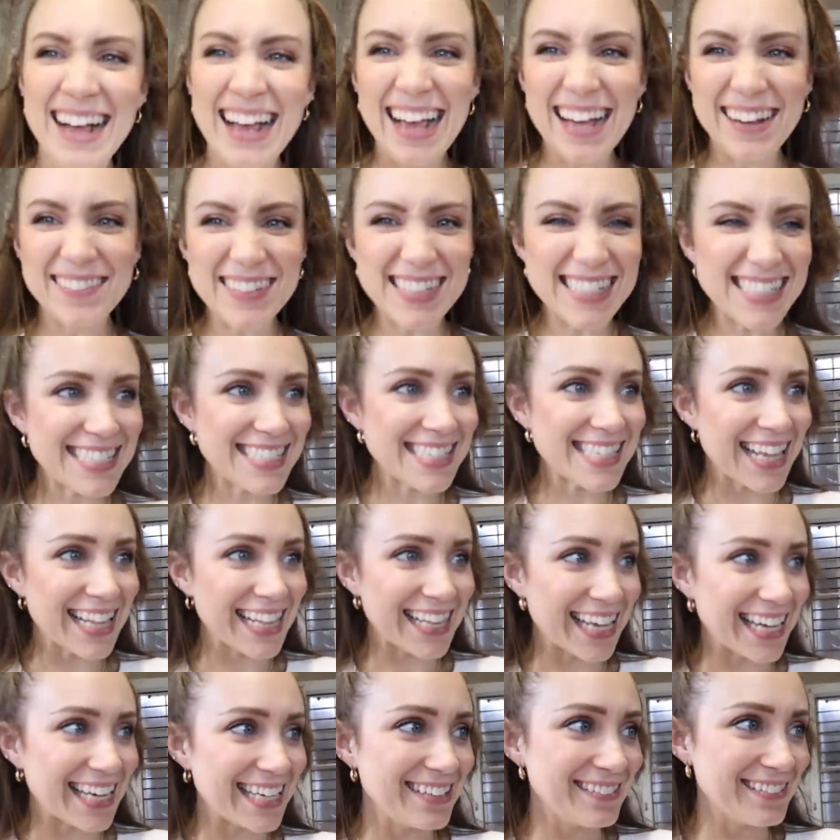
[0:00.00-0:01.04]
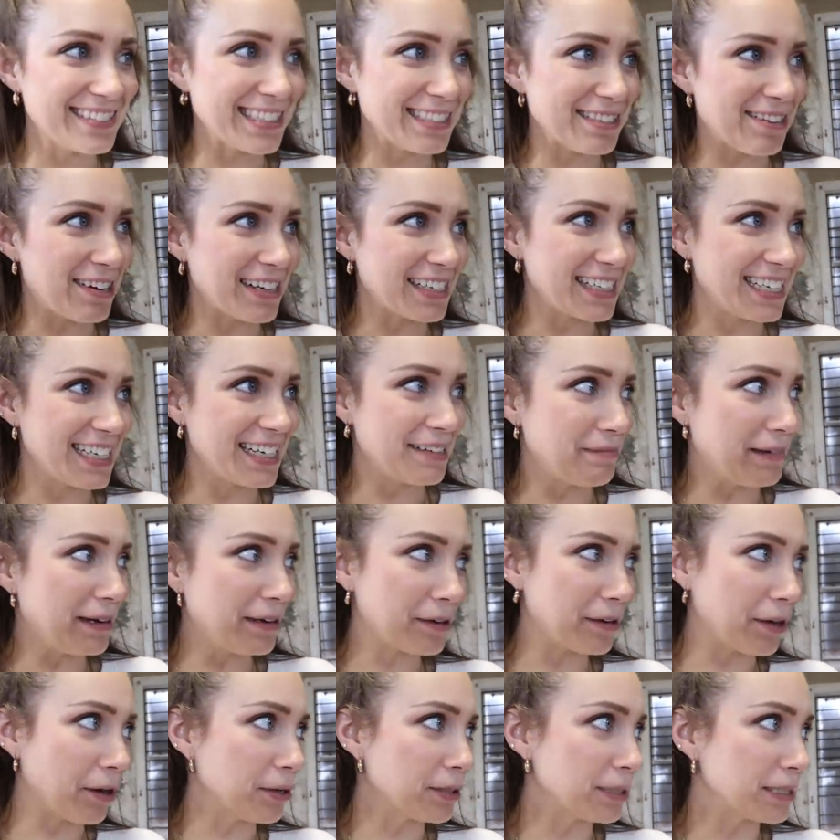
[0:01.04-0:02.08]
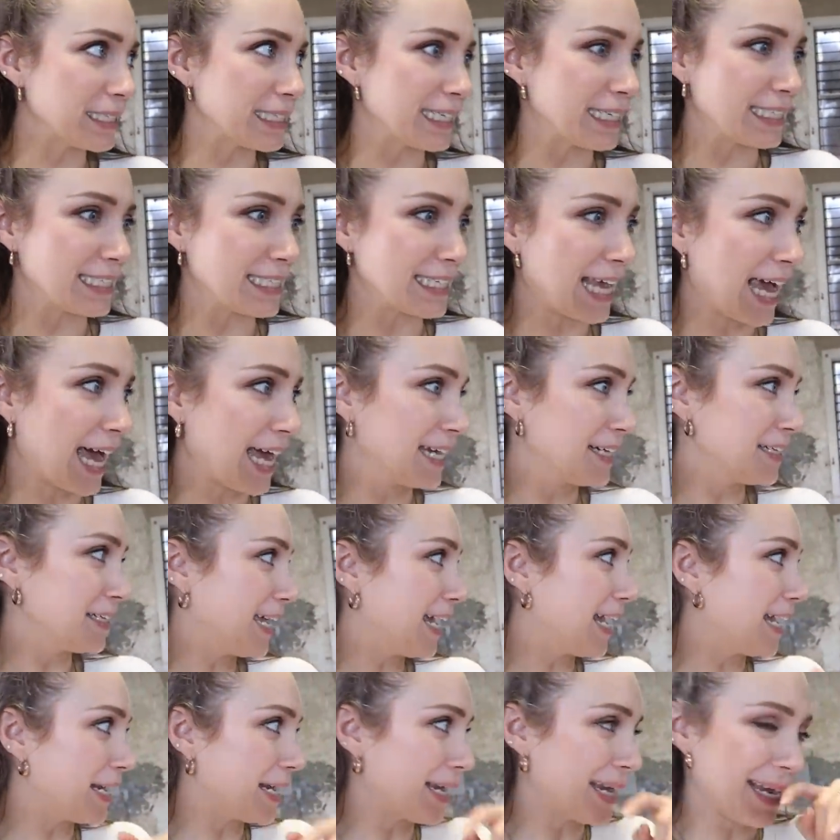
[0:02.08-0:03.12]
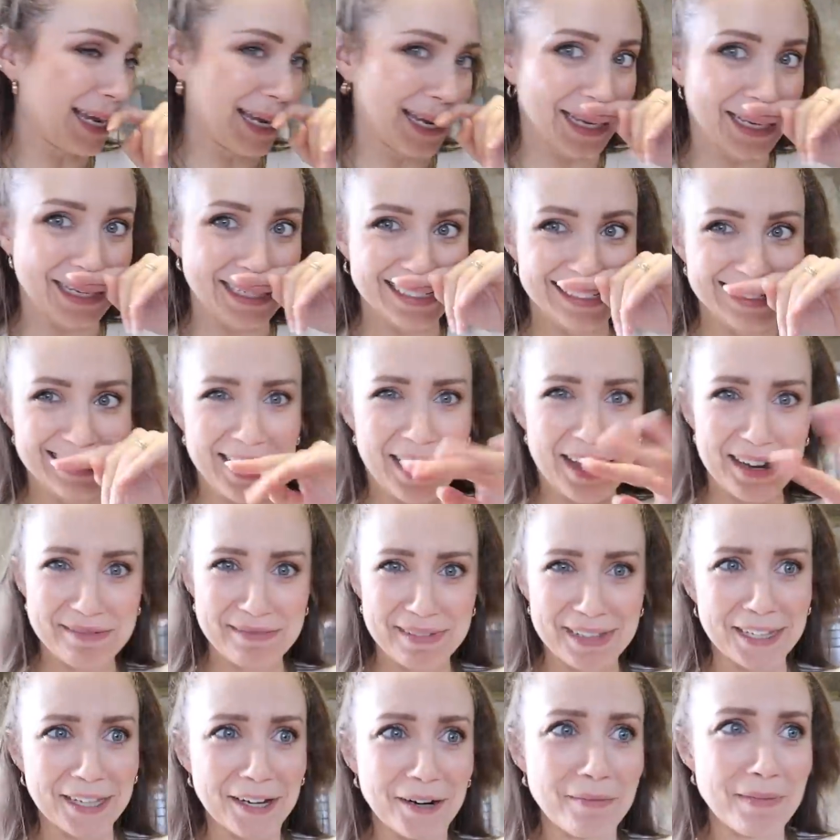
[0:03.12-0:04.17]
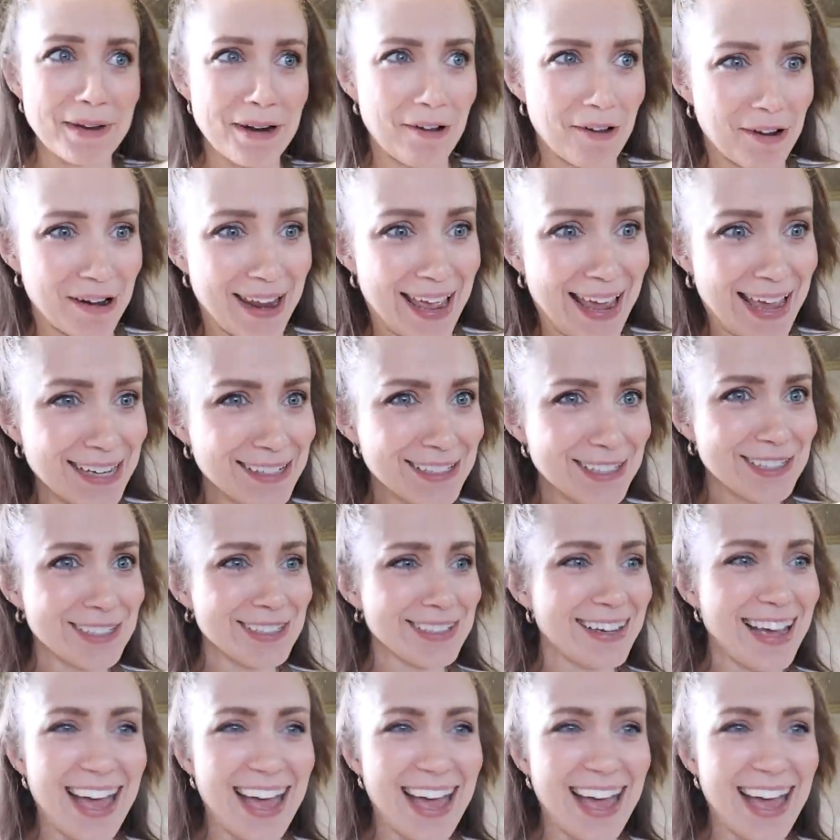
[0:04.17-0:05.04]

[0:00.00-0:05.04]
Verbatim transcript: Ever since that lady was talking about ghosts, it's kind of like gotten me a little bit on edge.